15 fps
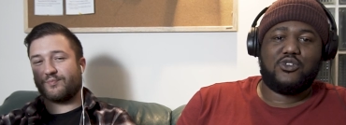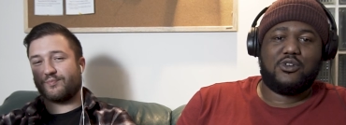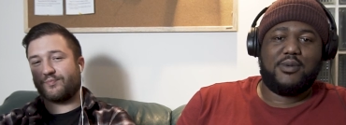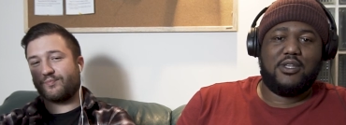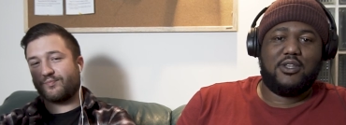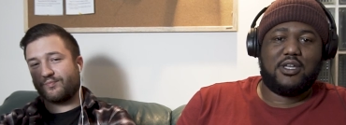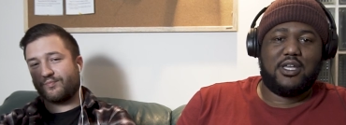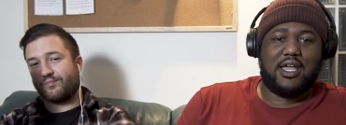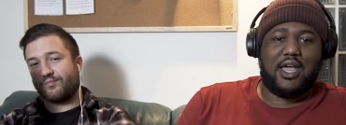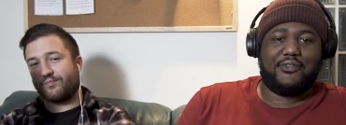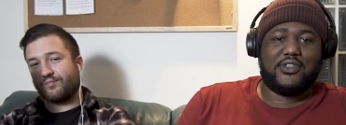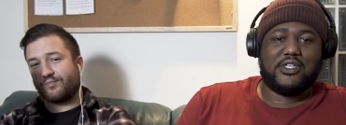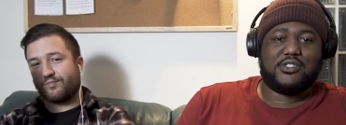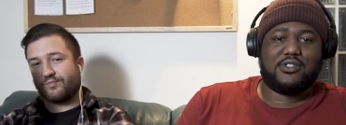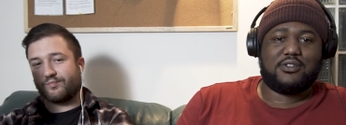Speaker 1: We're gonna be looking
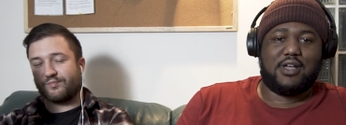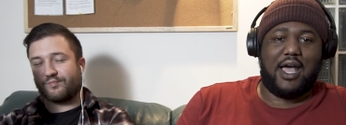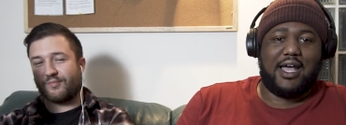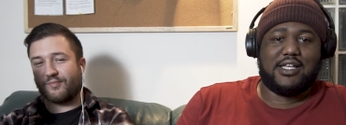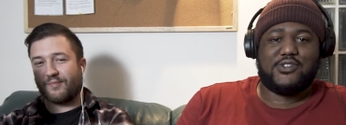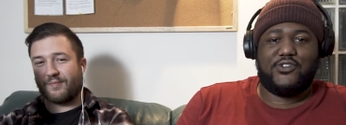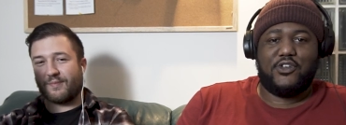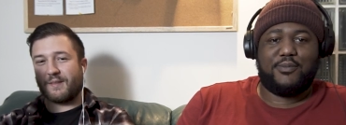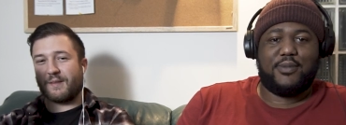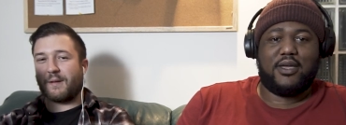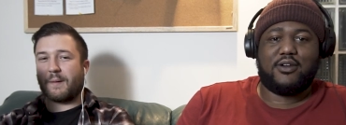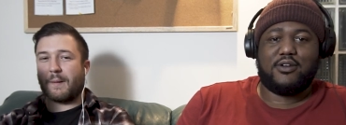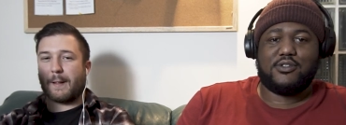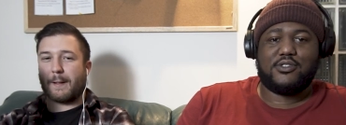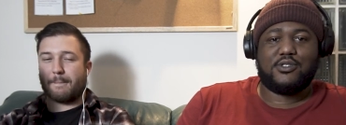at this as
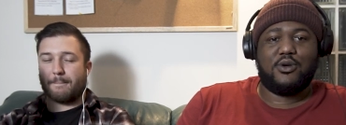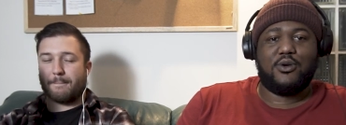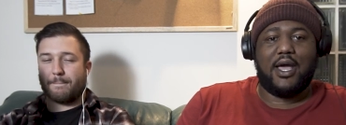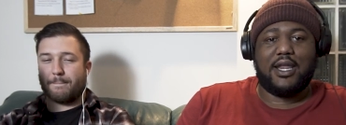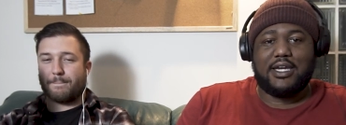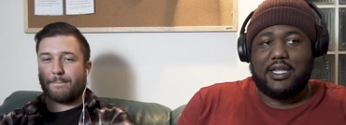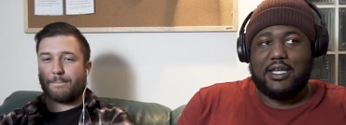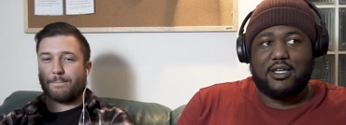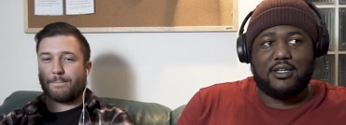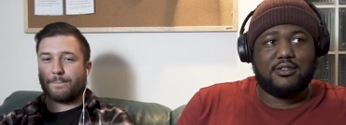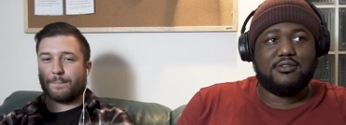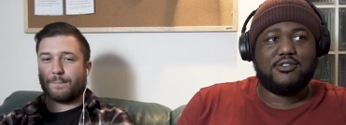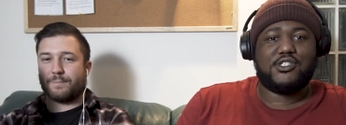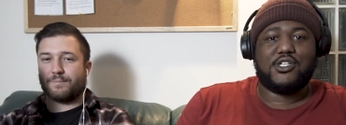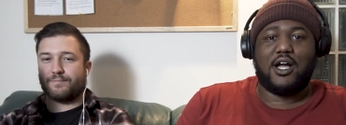filmmakers, so
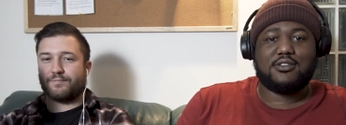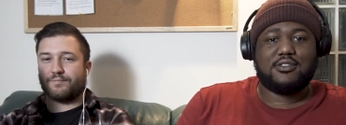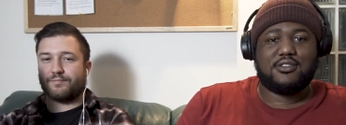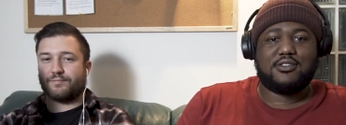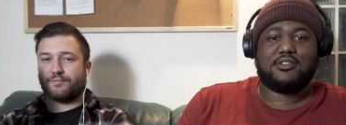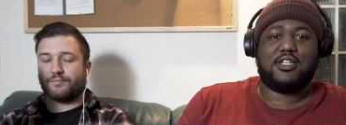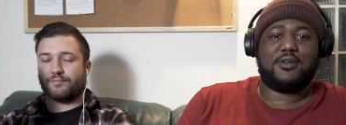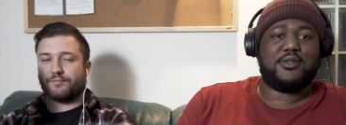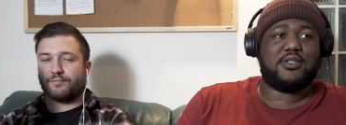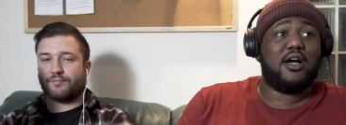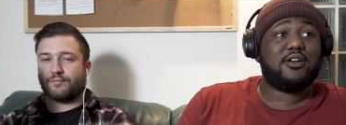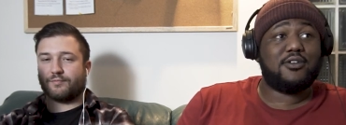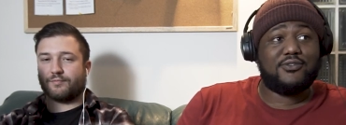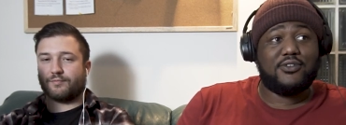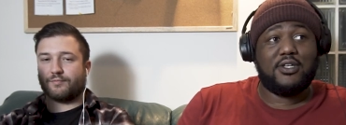editing, shots,
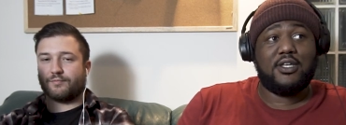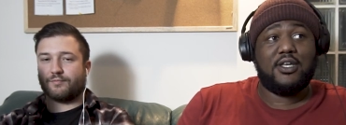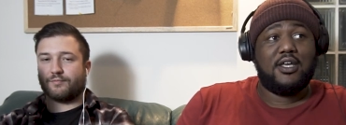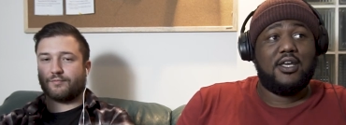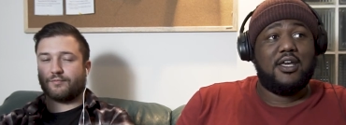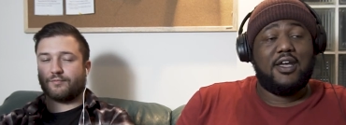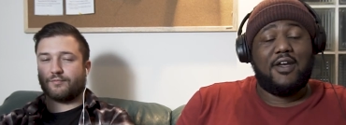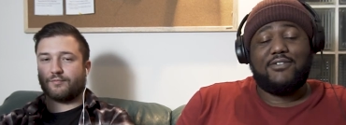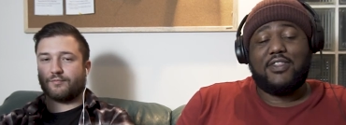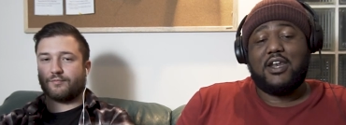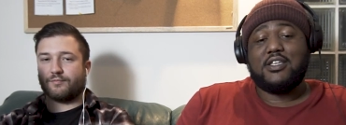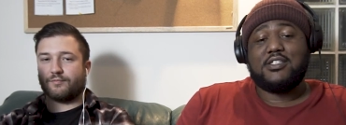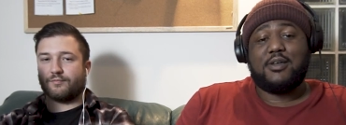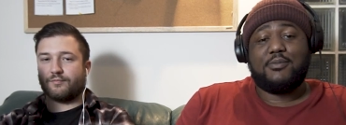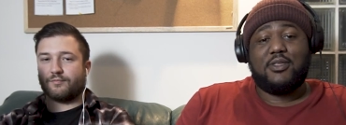cinematography. If
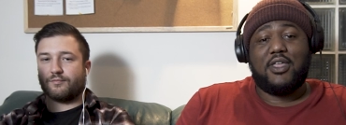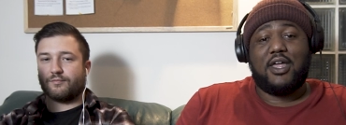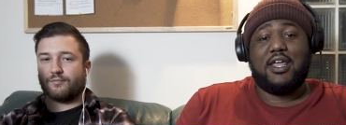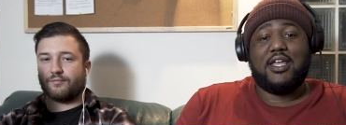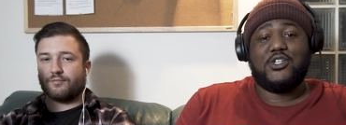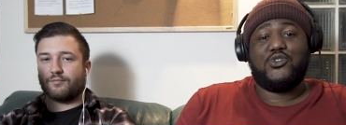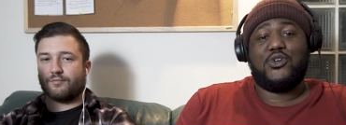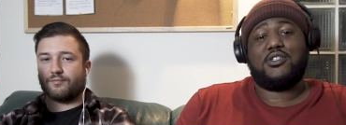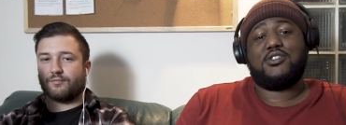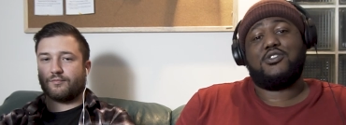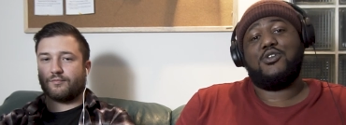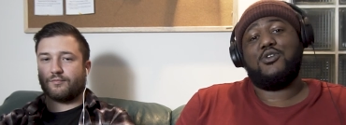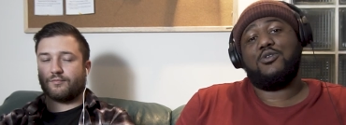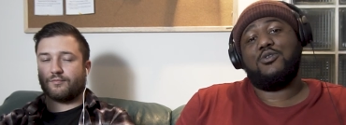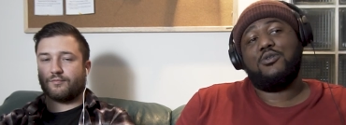that is something that
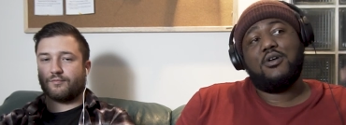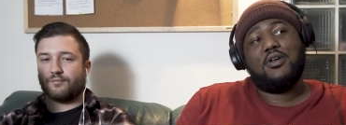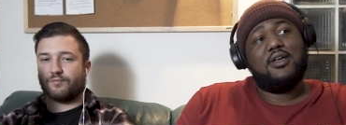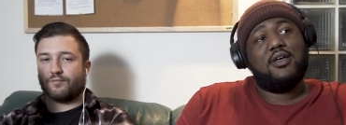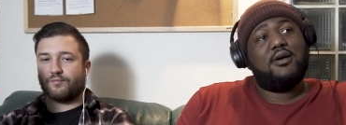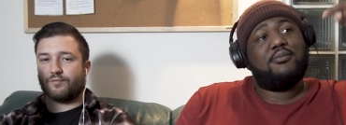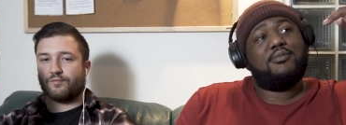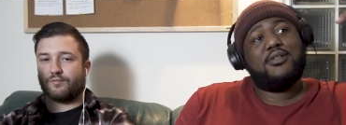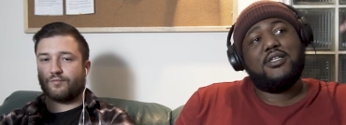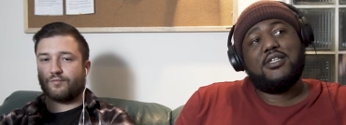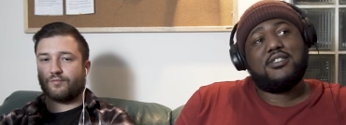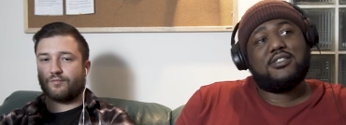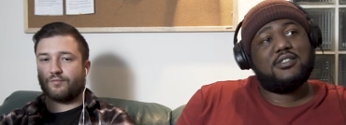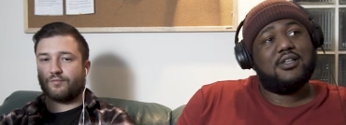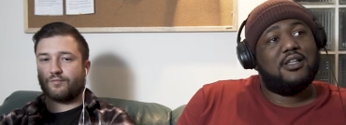interests you,
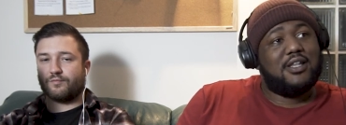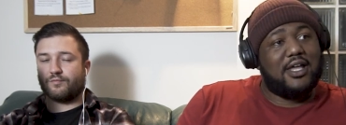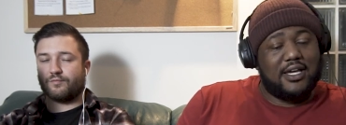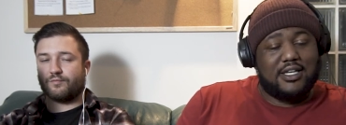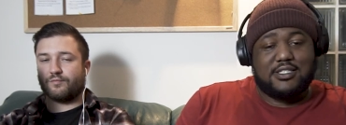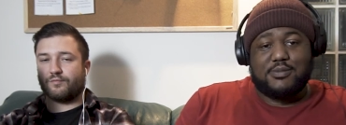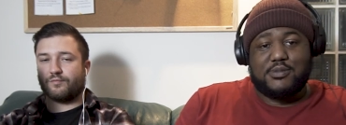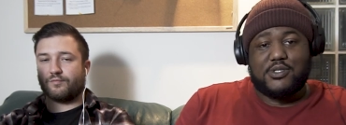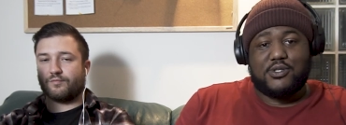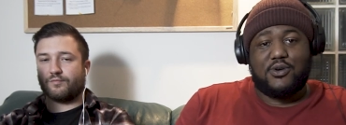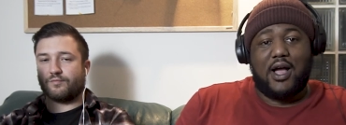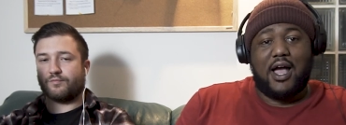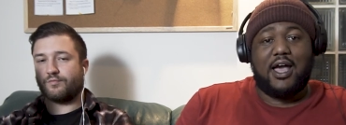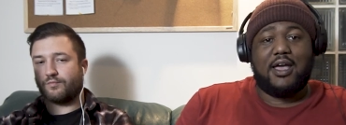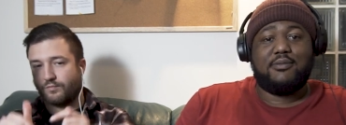please like,
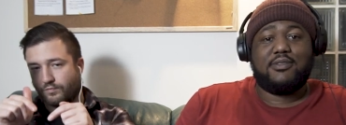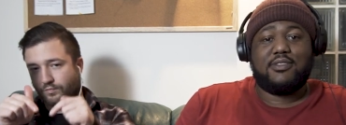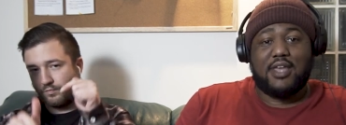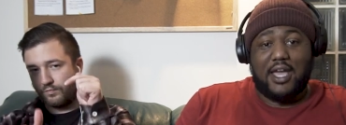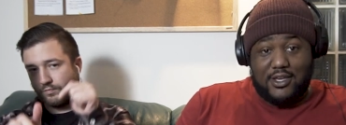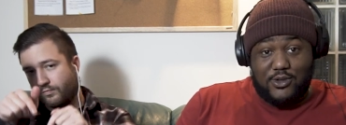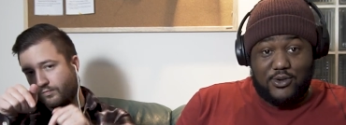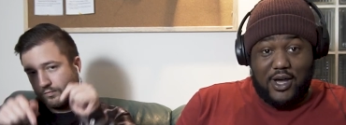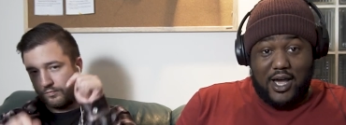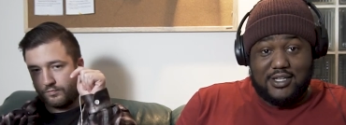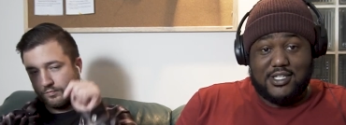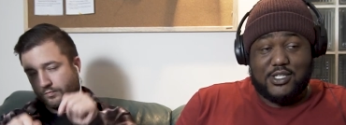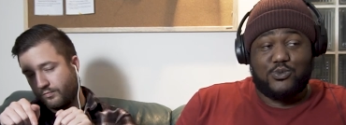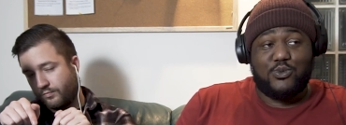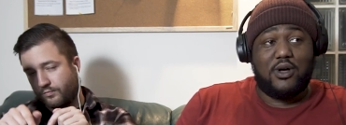subscribe. Thank you
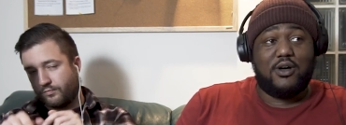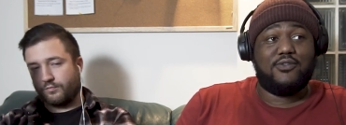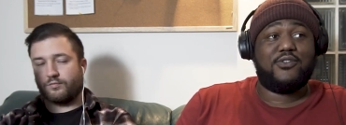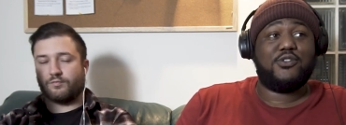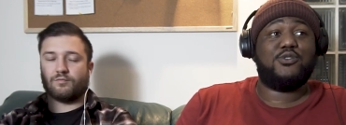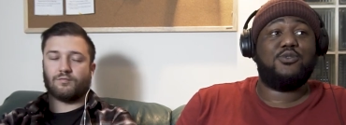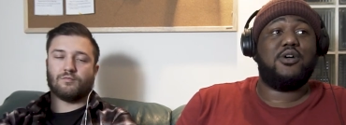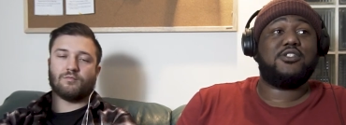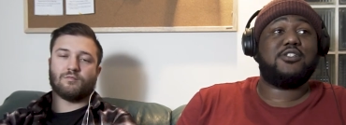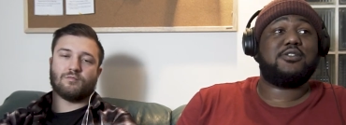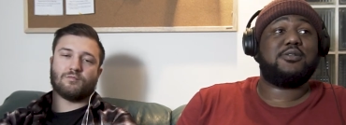guys as well for 200